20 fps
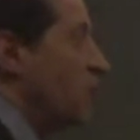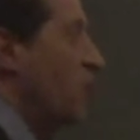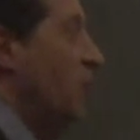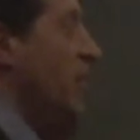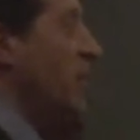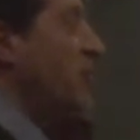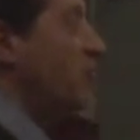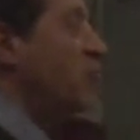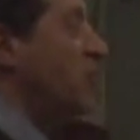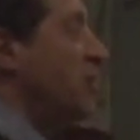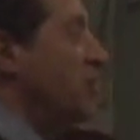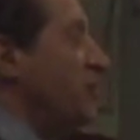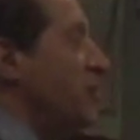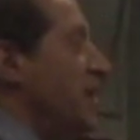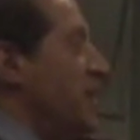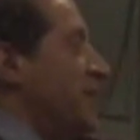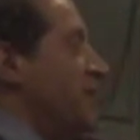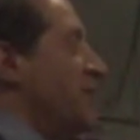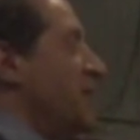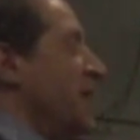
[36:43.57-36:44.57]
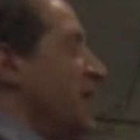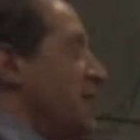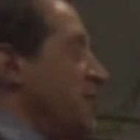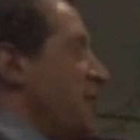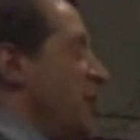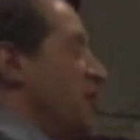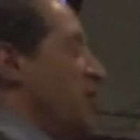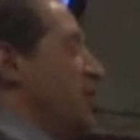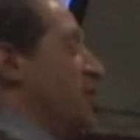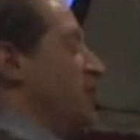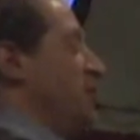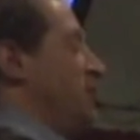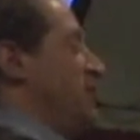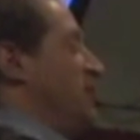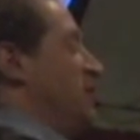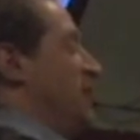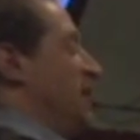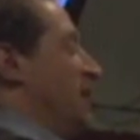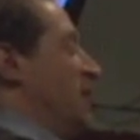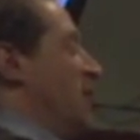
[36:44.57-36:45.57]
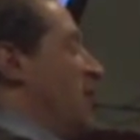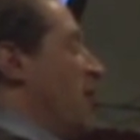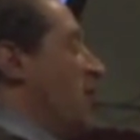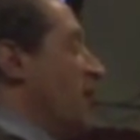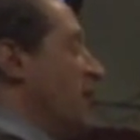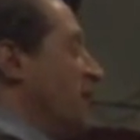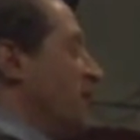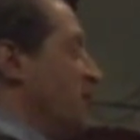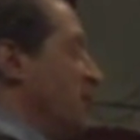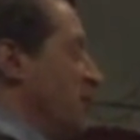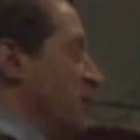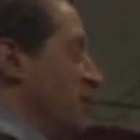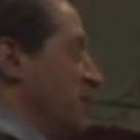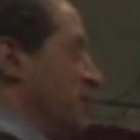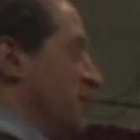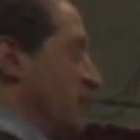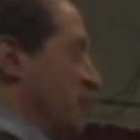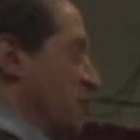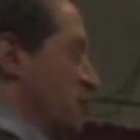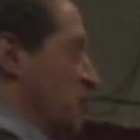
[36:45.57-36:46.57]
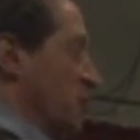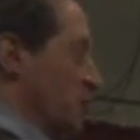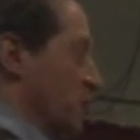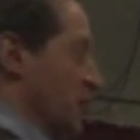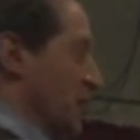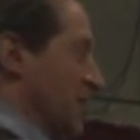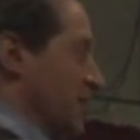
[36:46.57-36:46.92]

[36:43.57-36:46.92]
when are we going to get another article from you